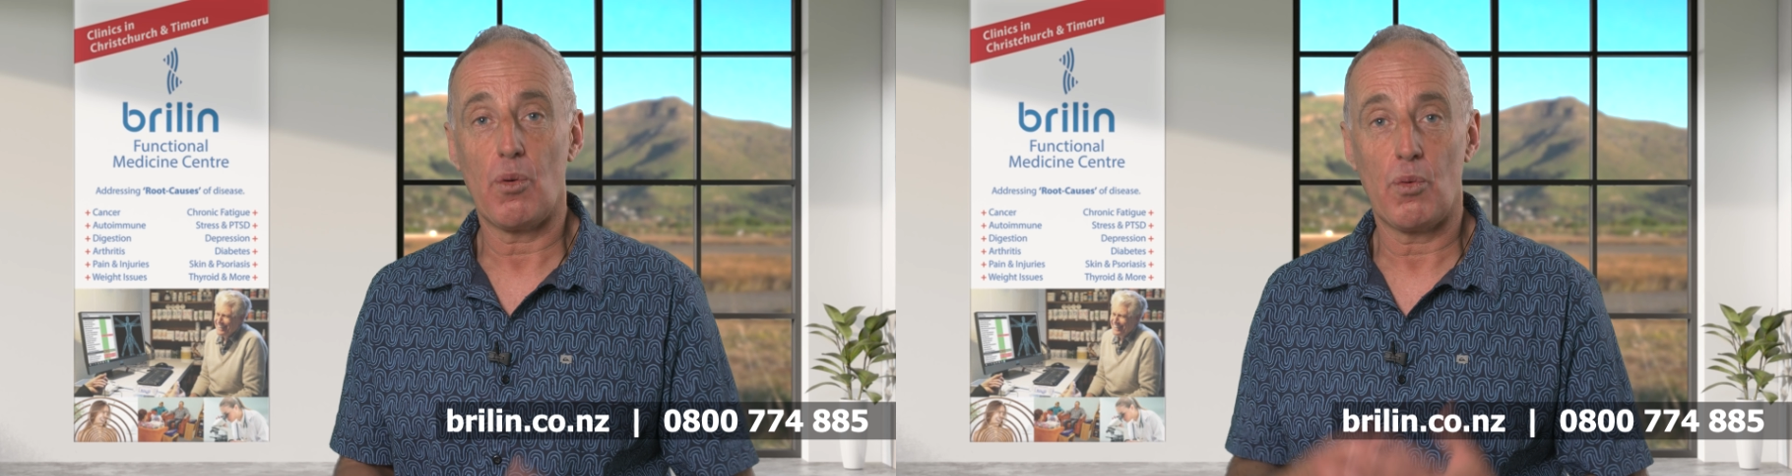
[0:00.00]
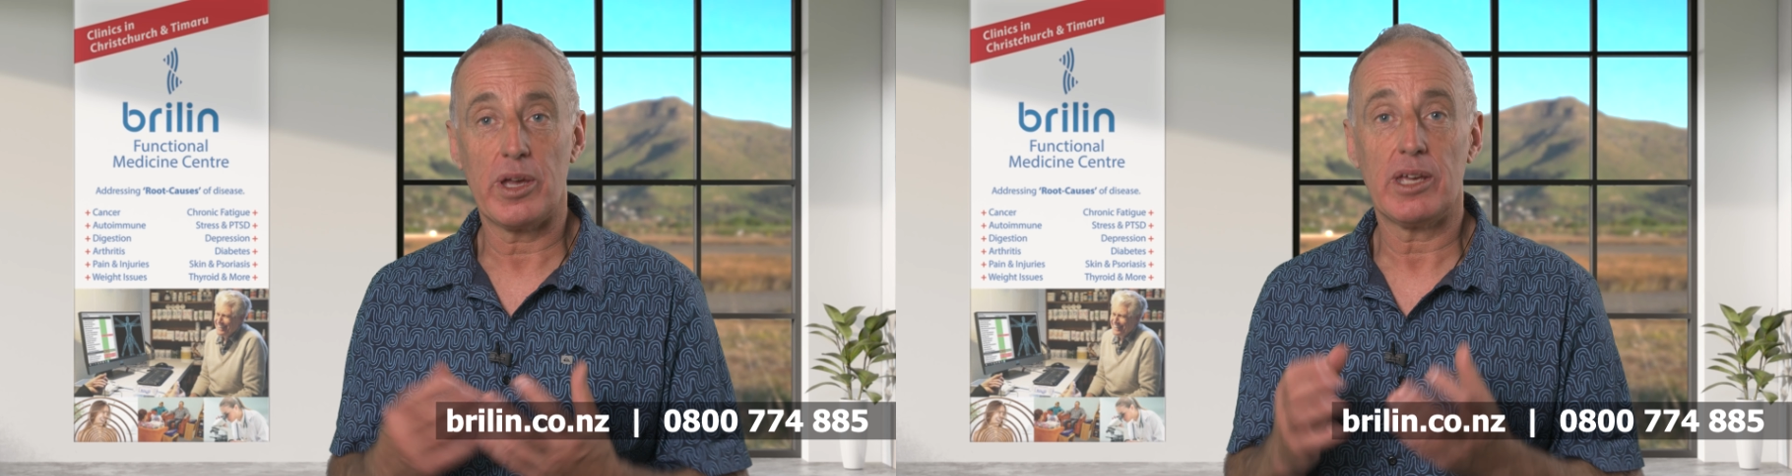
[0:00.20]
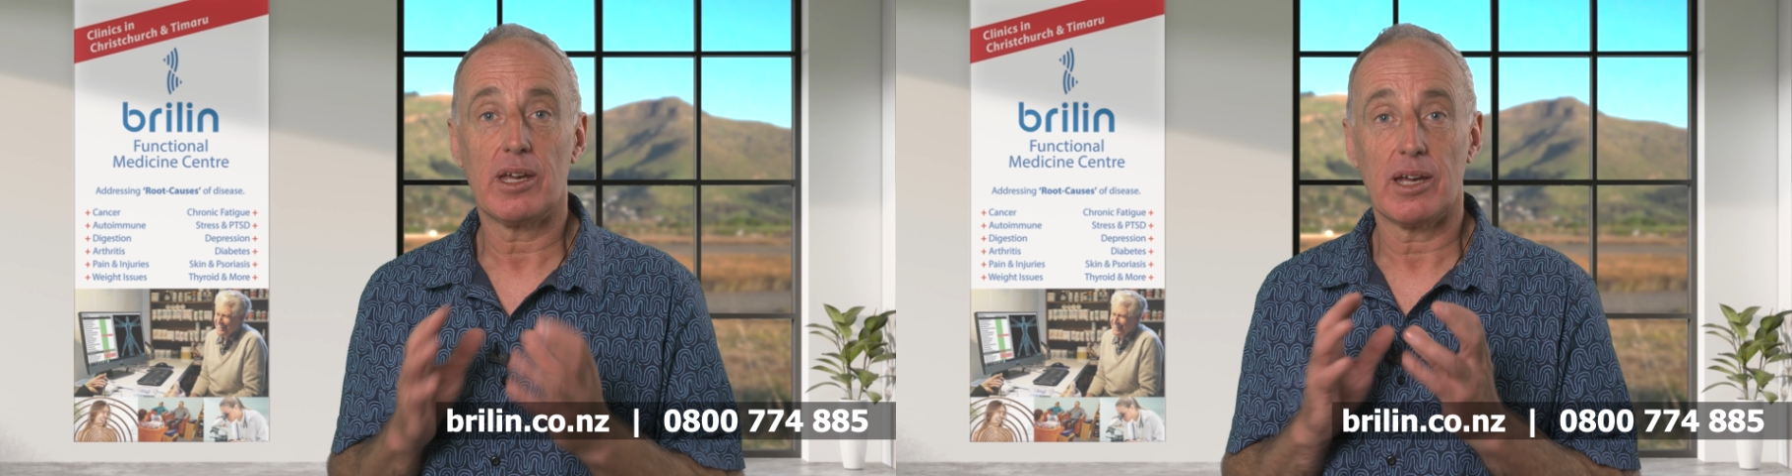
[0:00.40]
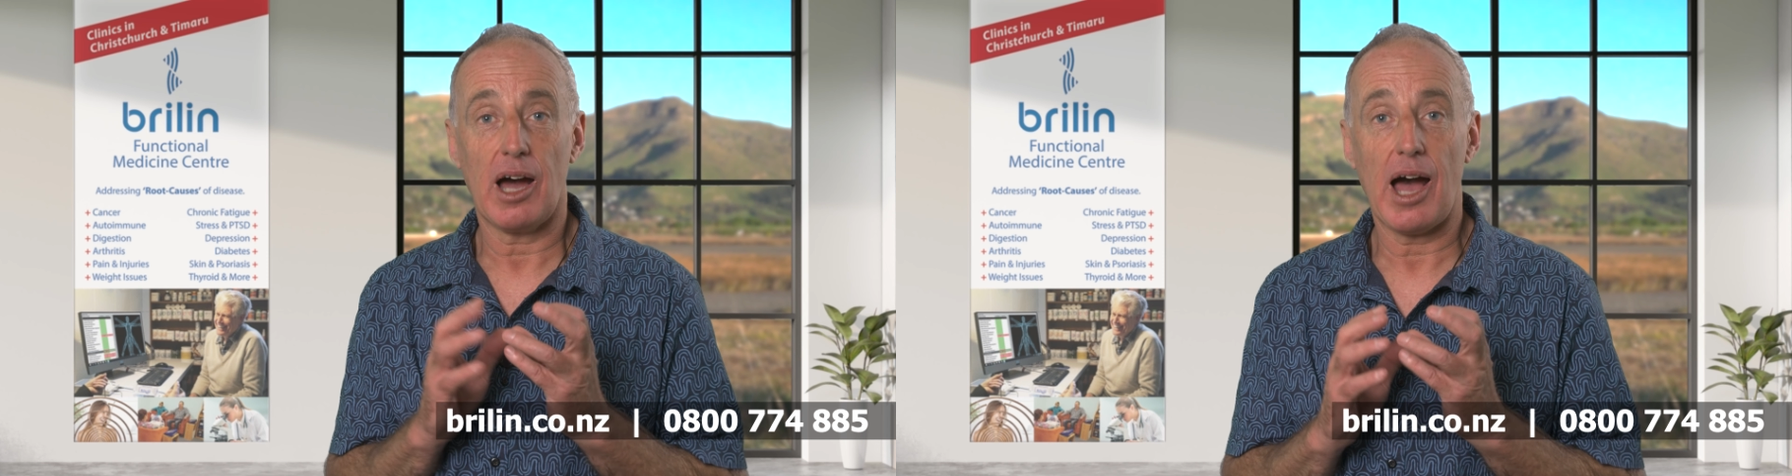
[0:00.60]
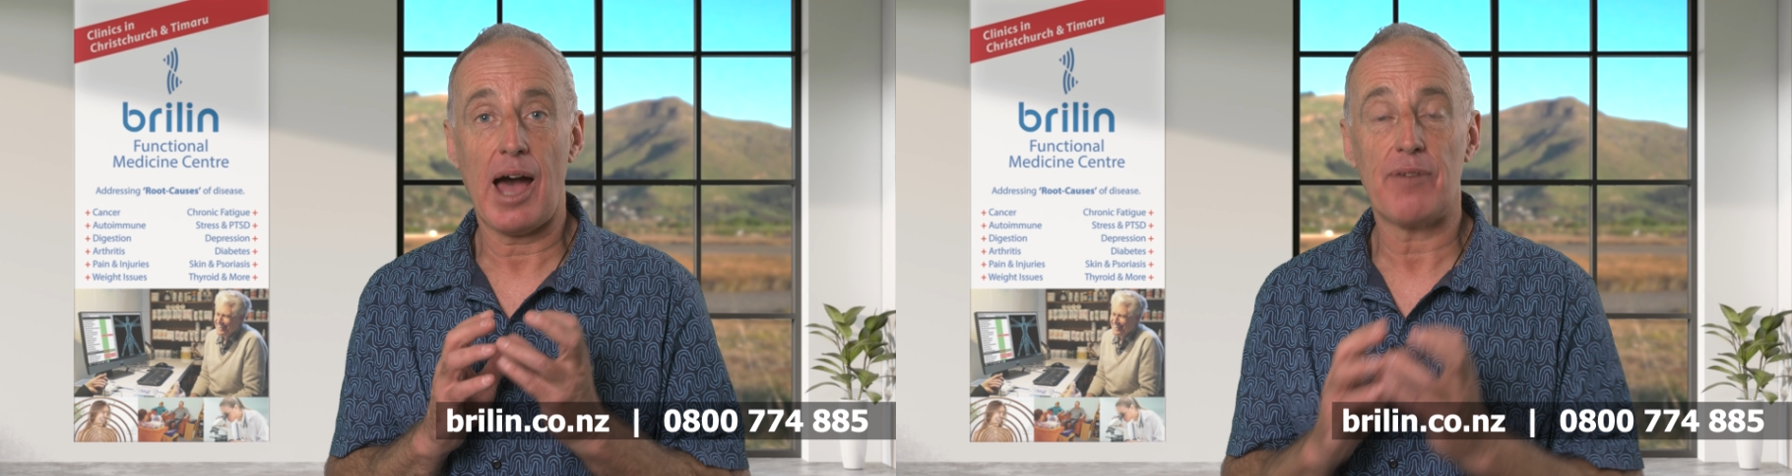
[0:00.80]
we
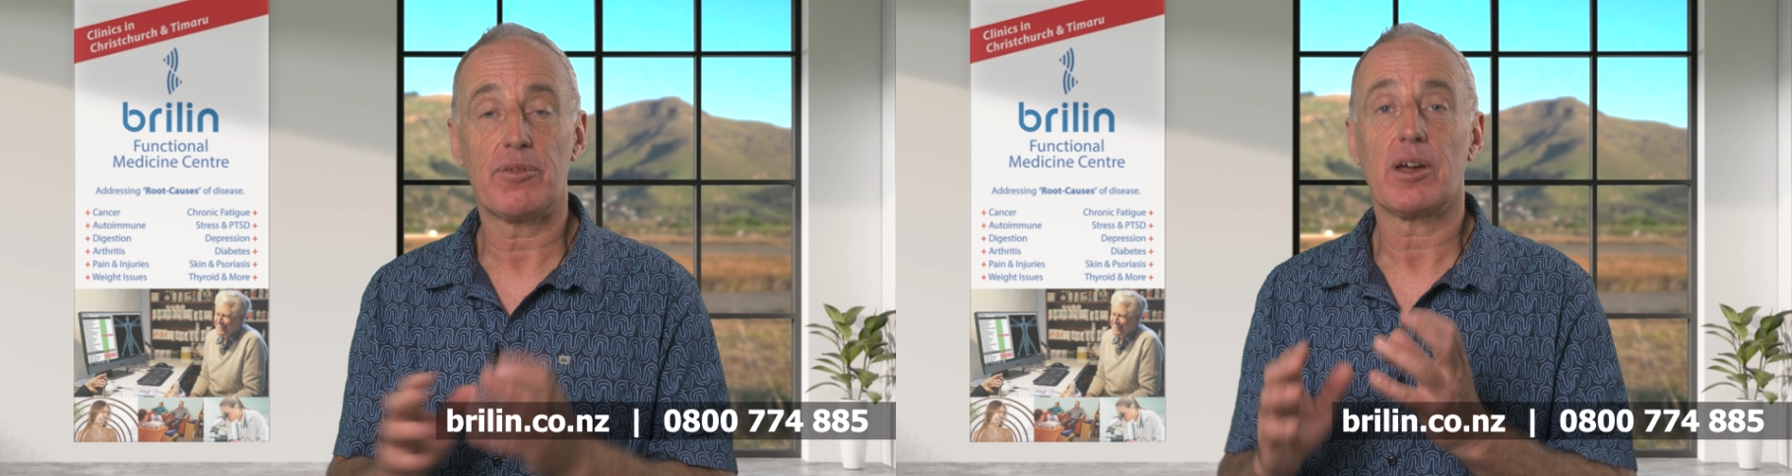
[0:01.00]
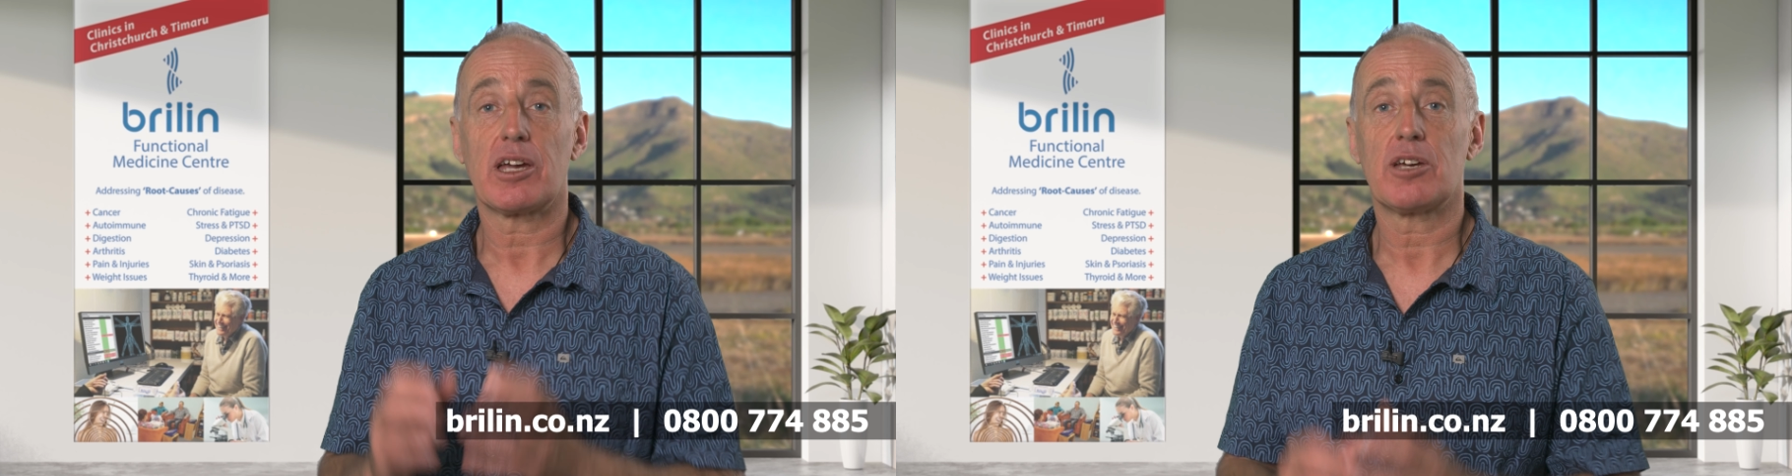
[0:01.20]
have